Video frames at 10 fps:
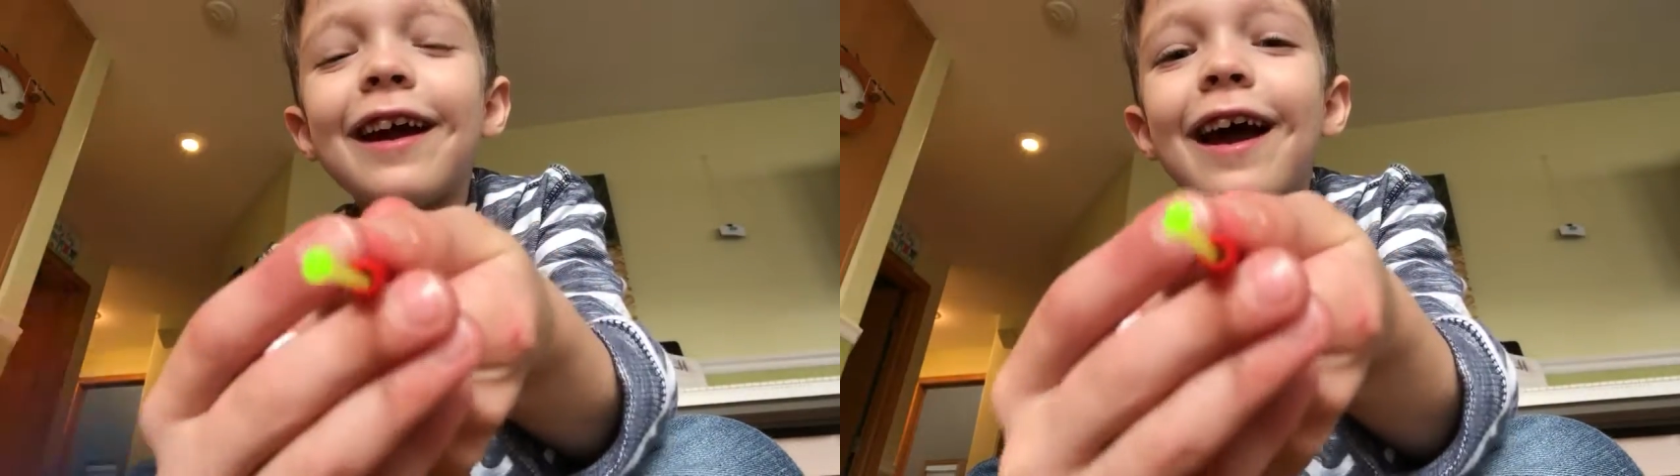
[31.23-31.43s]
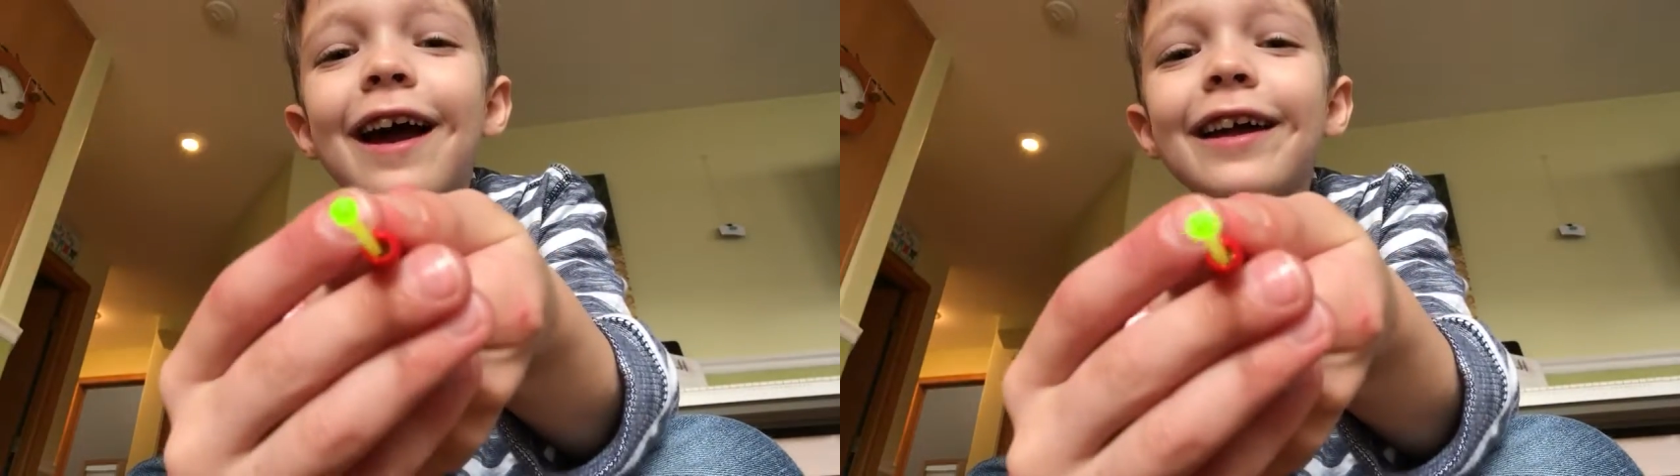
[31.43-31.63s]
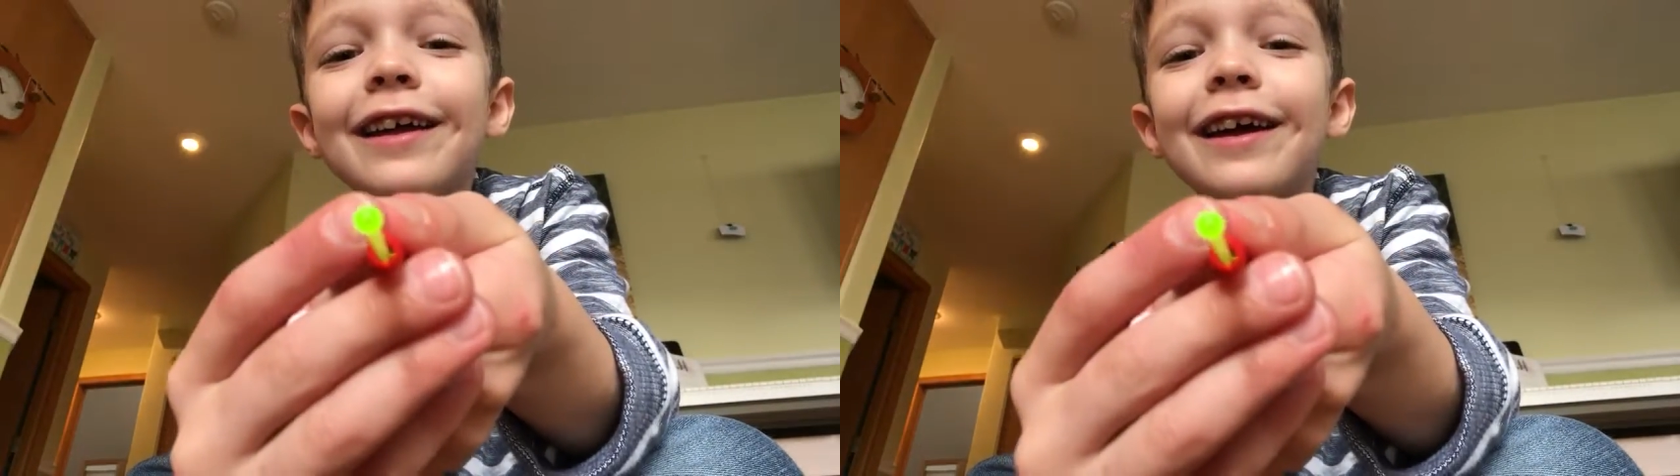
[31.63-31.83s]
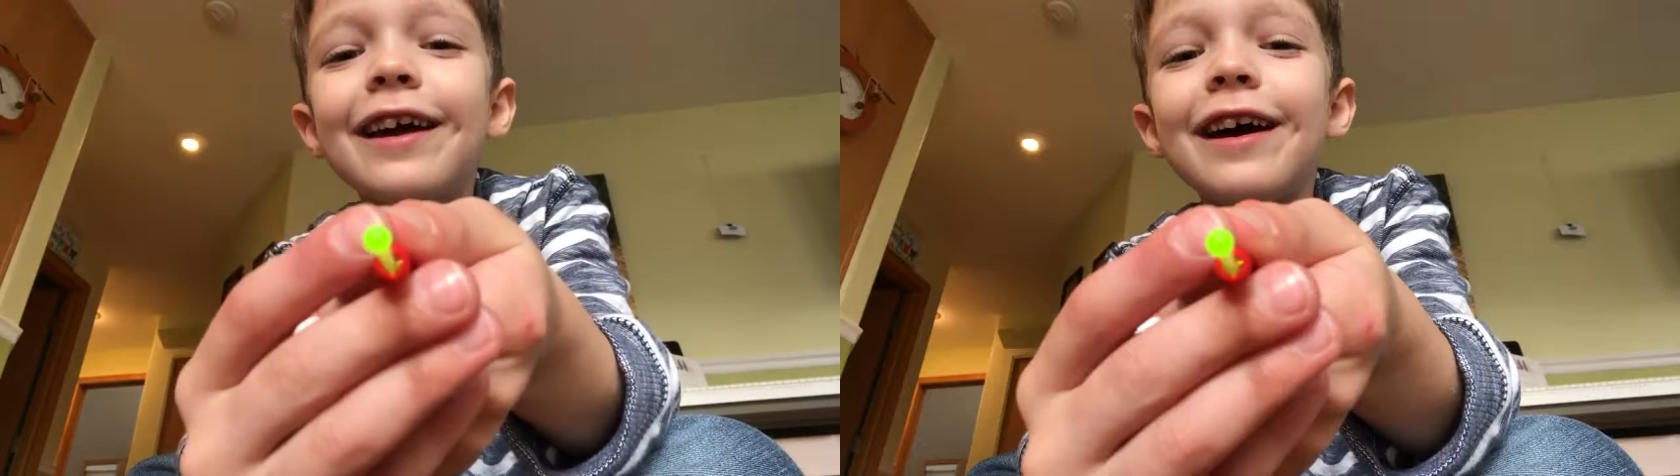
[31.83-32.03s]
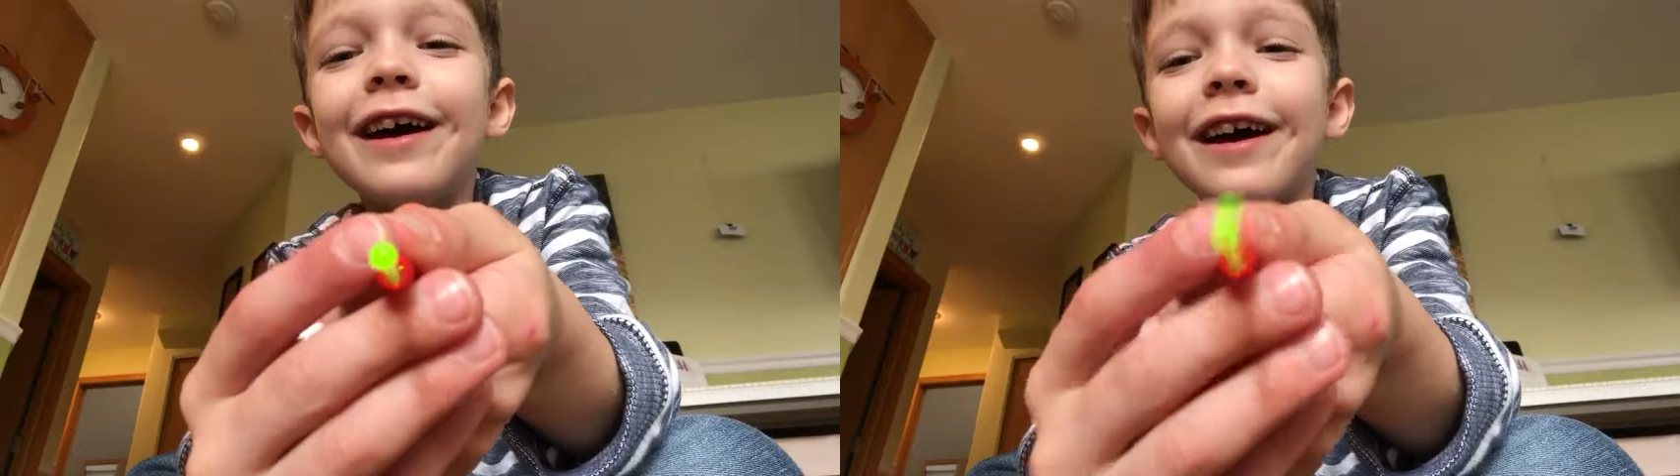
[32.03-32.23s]
got
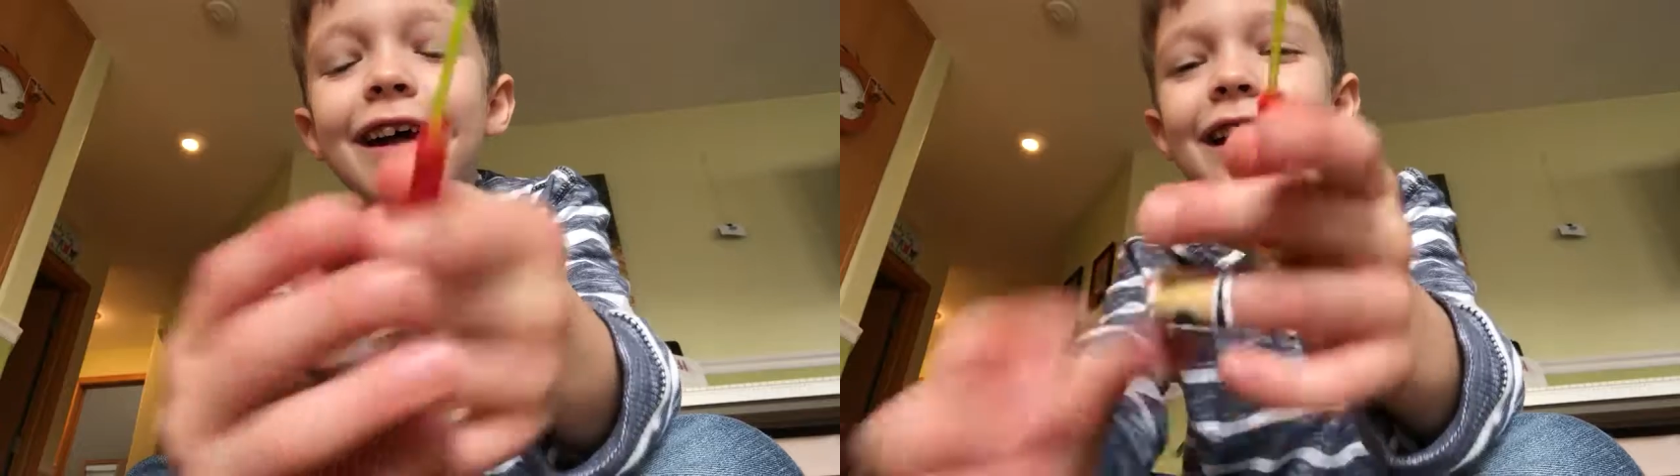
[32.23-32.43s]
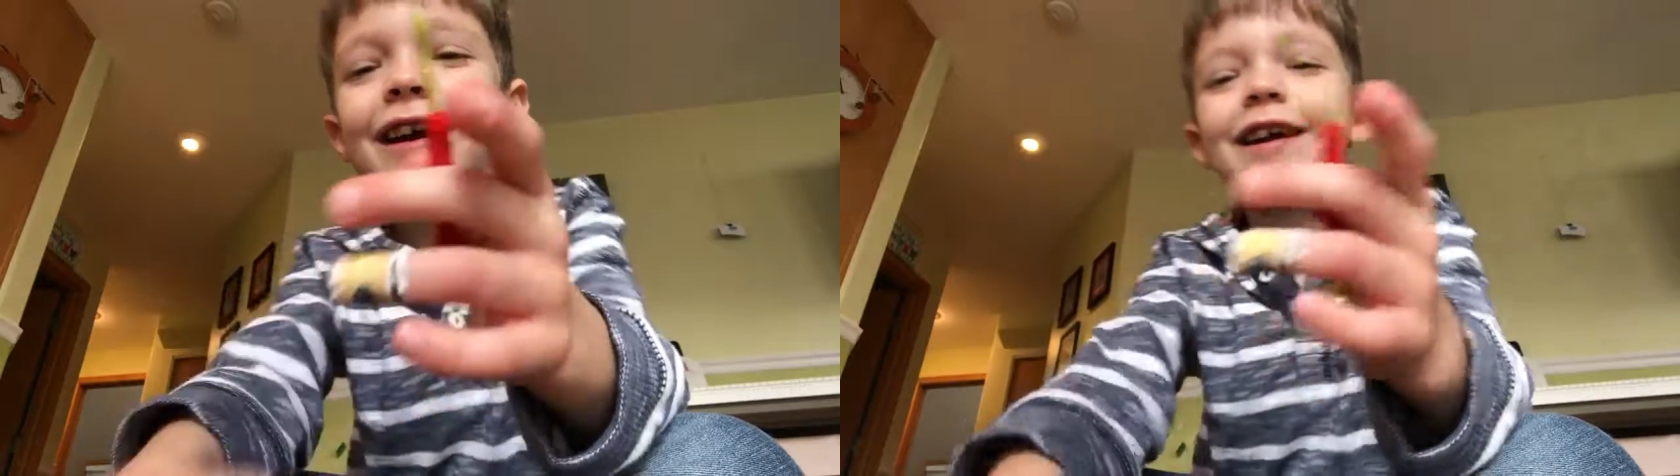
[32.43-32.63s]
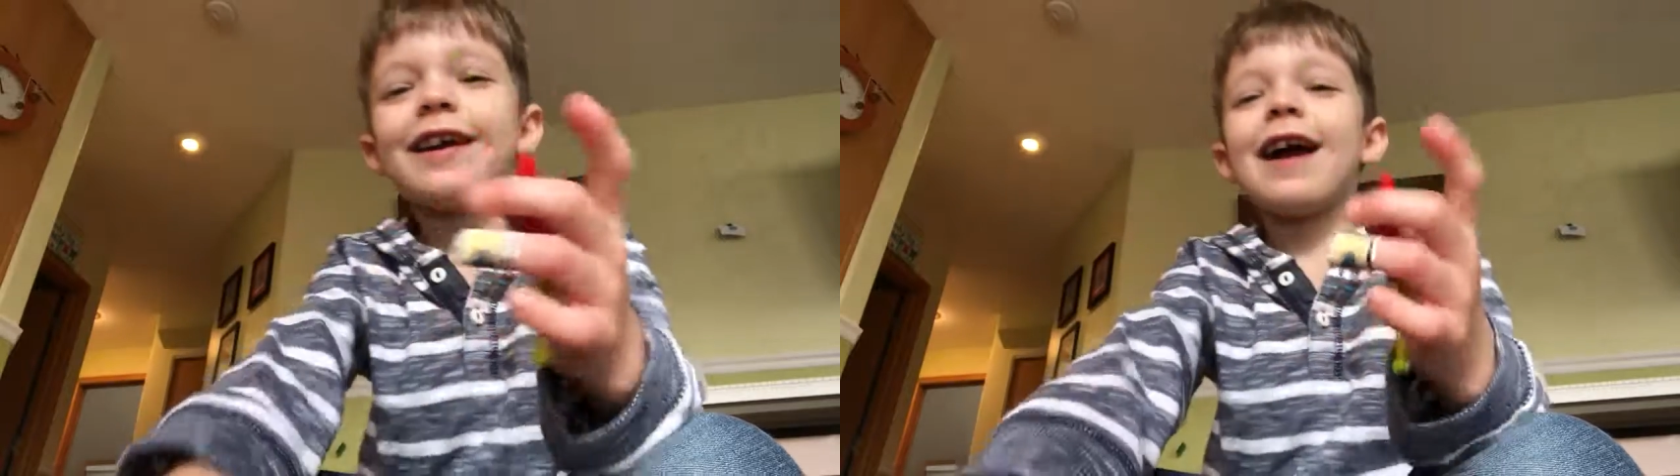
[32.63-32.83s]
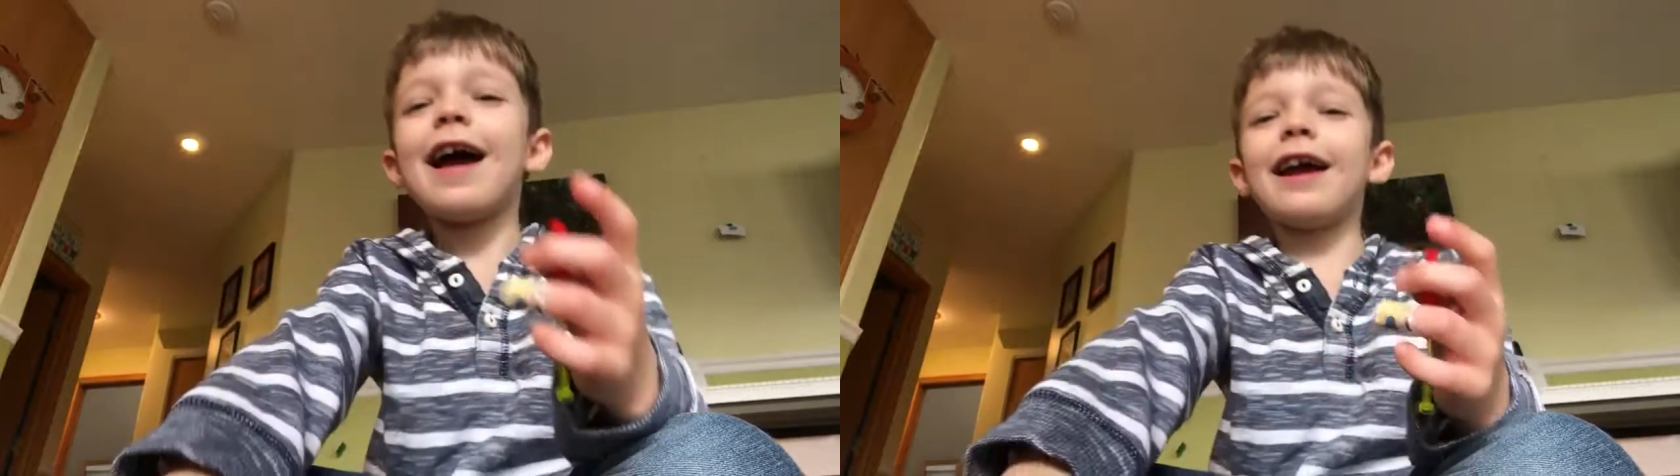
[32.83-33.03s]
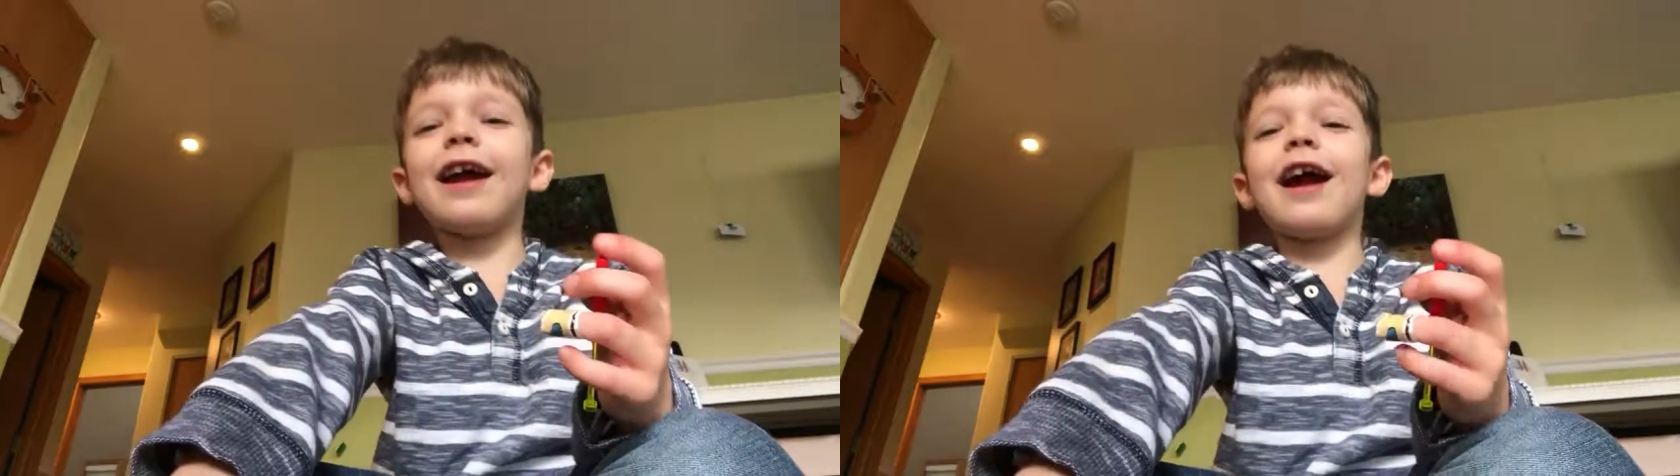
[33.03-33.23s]
ya.
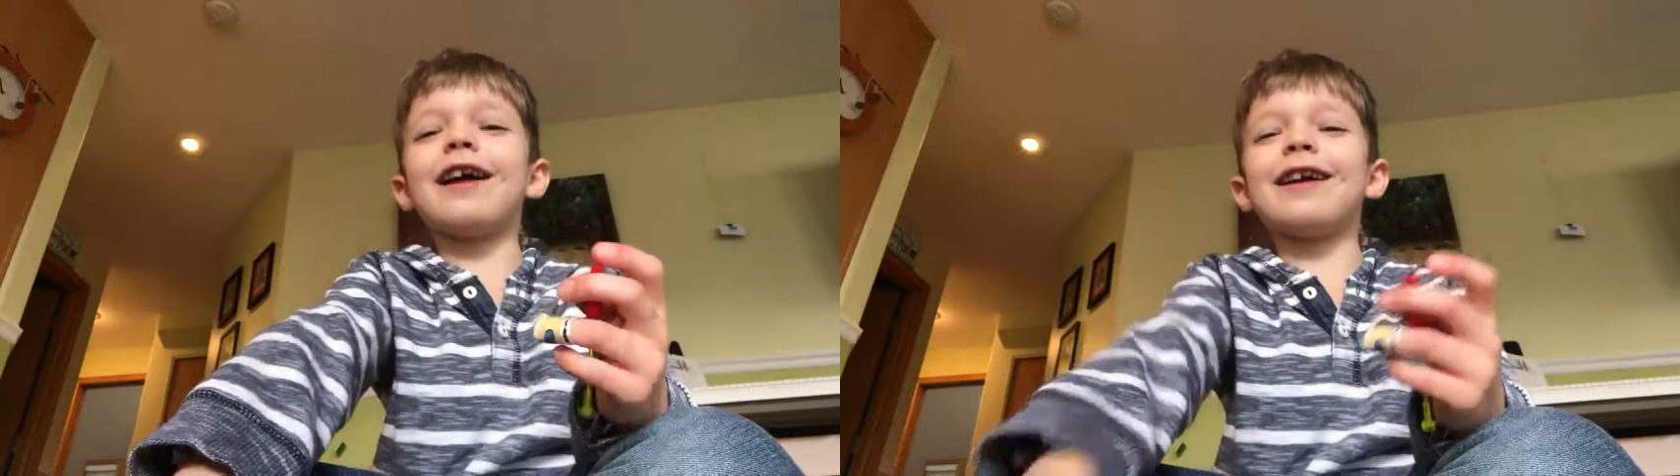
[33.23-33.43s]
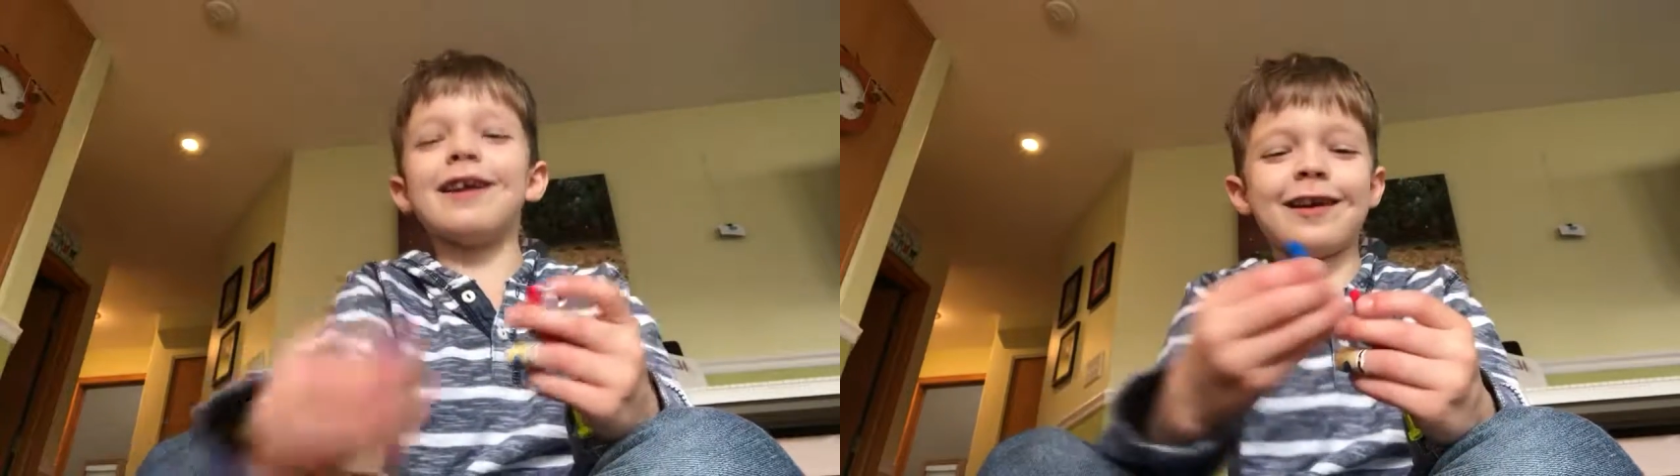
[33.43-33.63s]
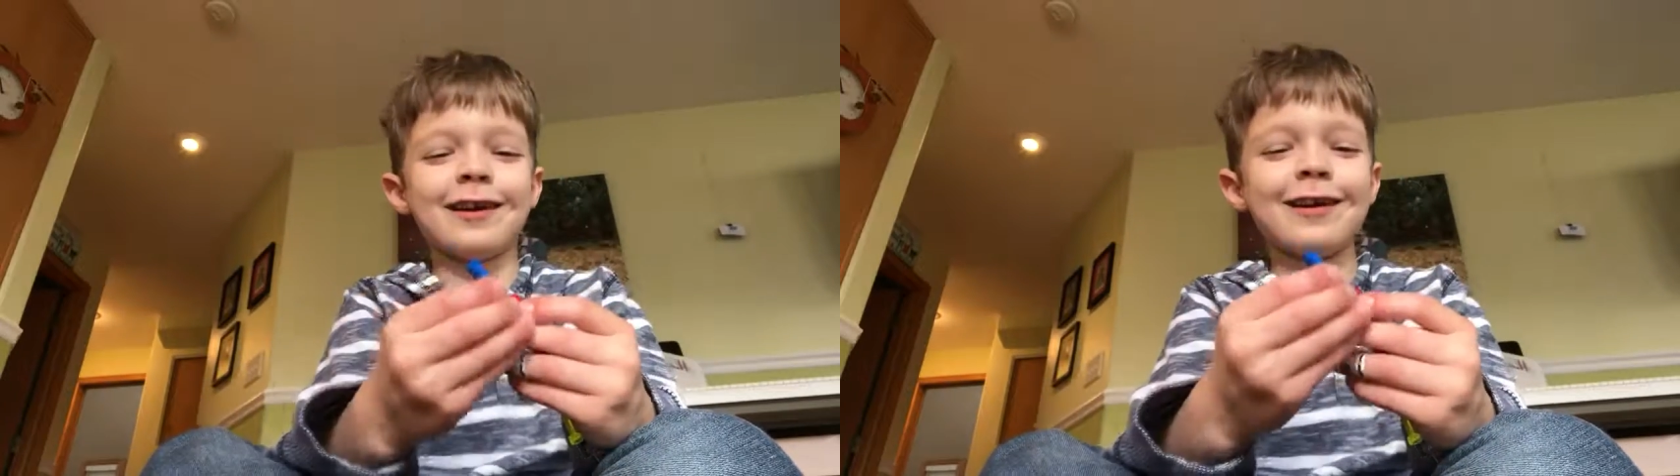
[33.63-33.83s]
I got you.